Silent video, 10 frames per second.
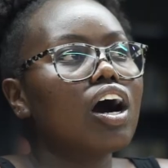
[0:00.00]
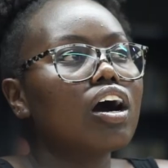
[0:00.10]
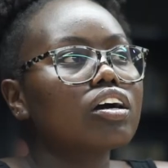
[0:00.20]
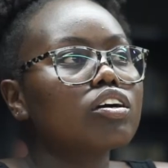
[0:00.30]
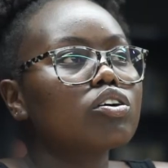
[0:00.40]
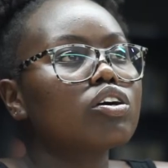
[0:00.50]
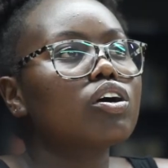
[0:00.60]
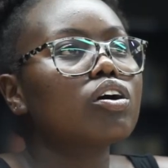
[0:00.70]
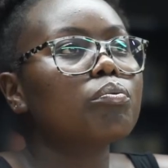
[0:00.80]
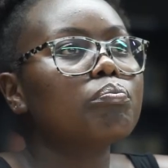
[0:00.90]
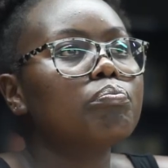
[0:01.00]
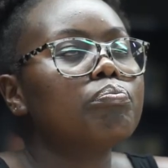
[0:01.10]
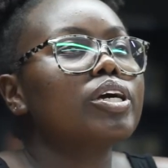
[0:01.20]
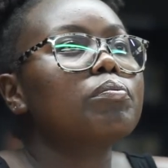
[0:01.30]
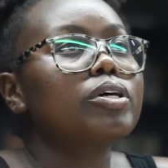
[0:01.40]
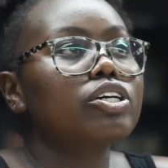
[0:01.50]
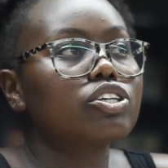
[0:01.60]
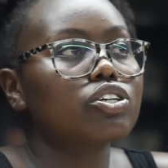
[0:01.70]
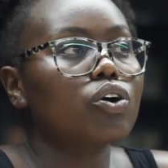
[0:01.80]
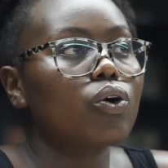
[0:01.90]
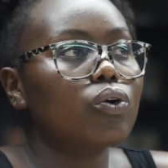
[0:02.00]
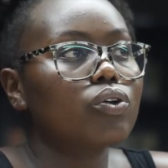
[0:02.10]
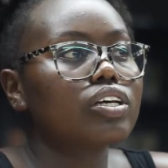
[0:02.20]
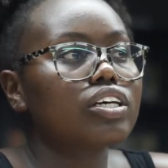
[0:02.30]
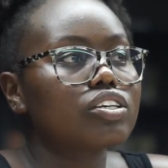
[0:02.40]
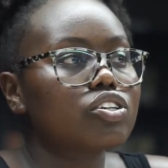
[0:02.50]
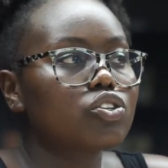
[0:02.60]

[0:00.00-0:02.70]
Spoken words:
Our big picture goal is